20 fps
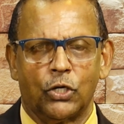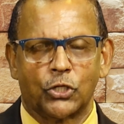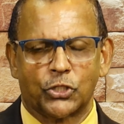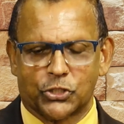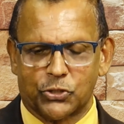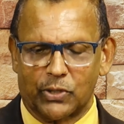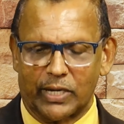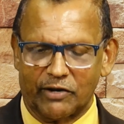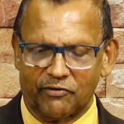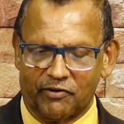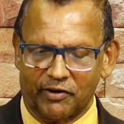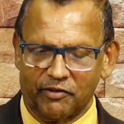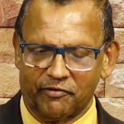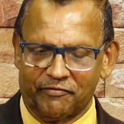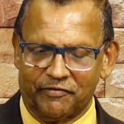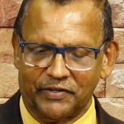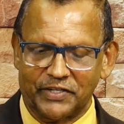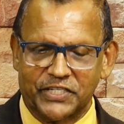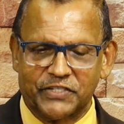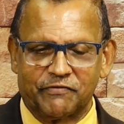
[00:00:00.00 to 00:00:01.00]
So that for
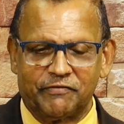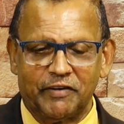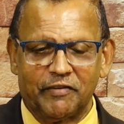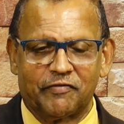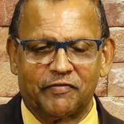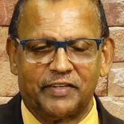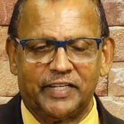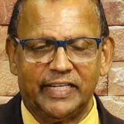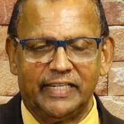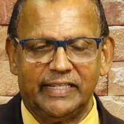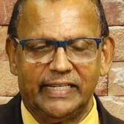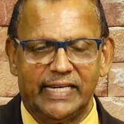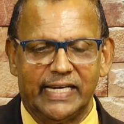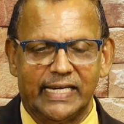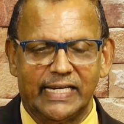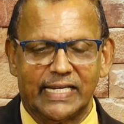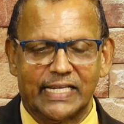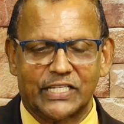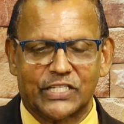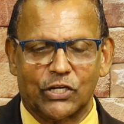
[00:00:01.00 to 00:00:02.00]
the first 15
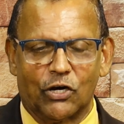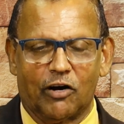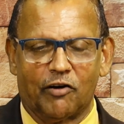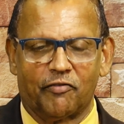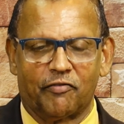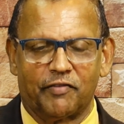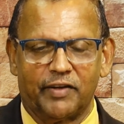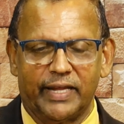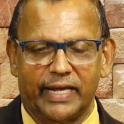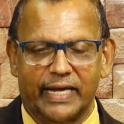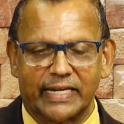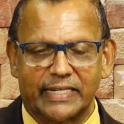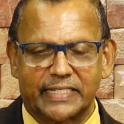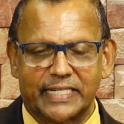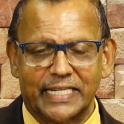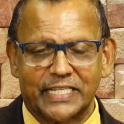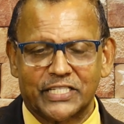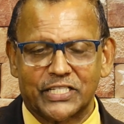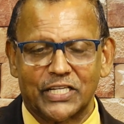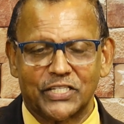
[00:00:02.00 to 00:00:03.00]
years of the
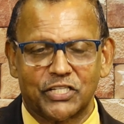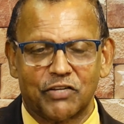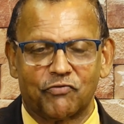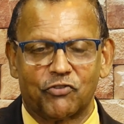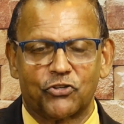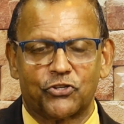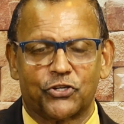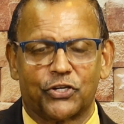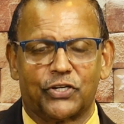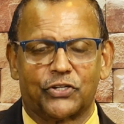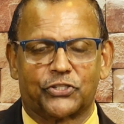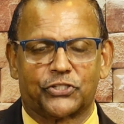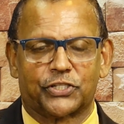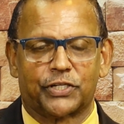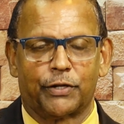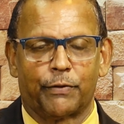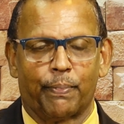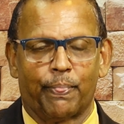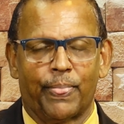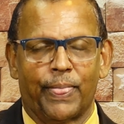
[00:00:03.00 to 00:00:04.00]
existence of the
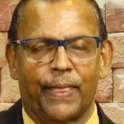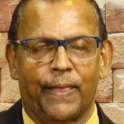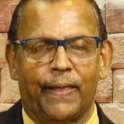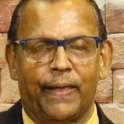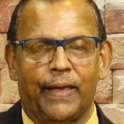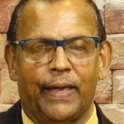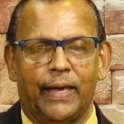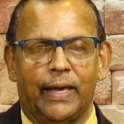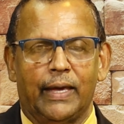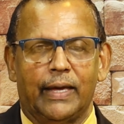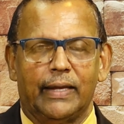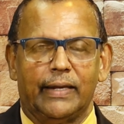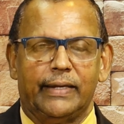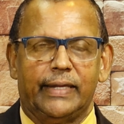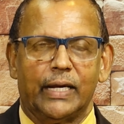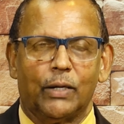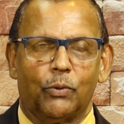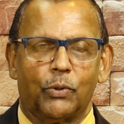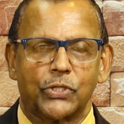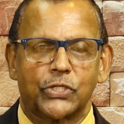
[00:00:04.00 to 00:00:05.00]
church,
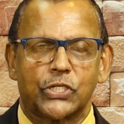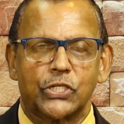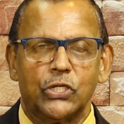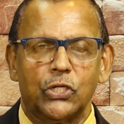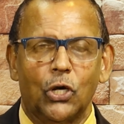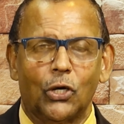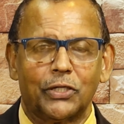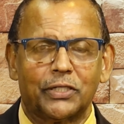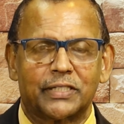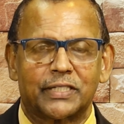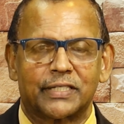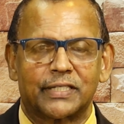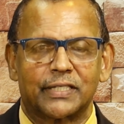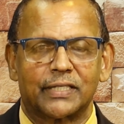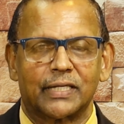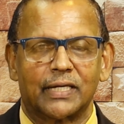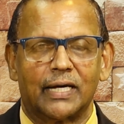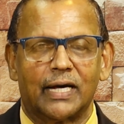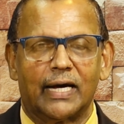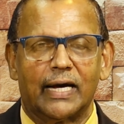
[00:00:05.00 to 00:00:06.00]
there was
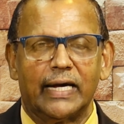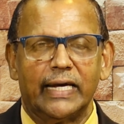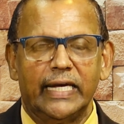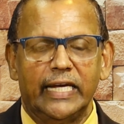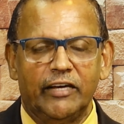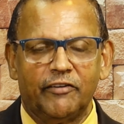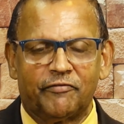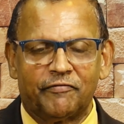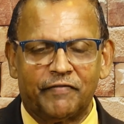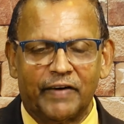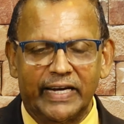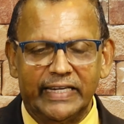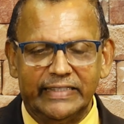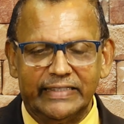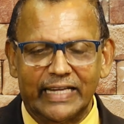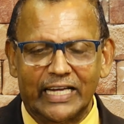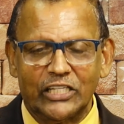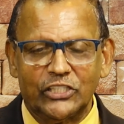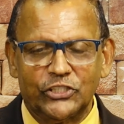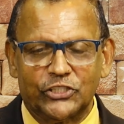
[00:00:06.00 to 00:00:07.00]
not a
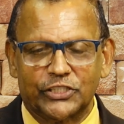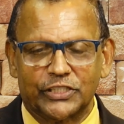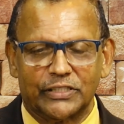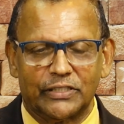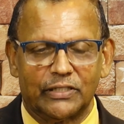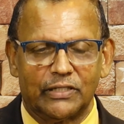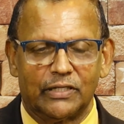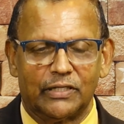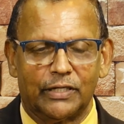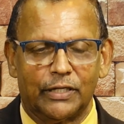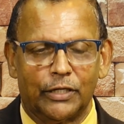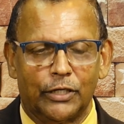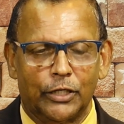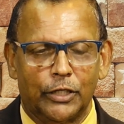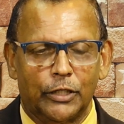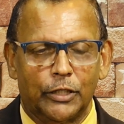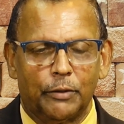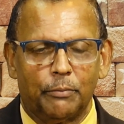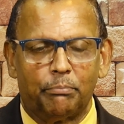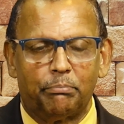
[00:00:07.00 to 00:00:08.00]
financial
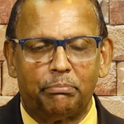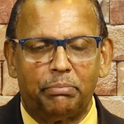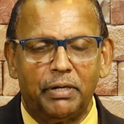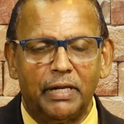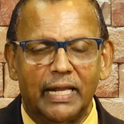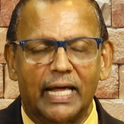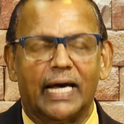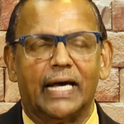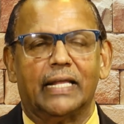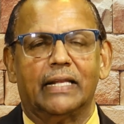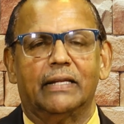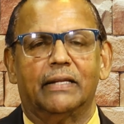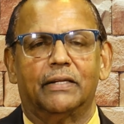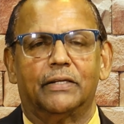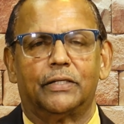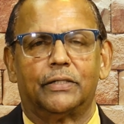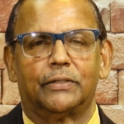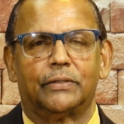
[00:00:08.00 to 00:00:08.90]
plan.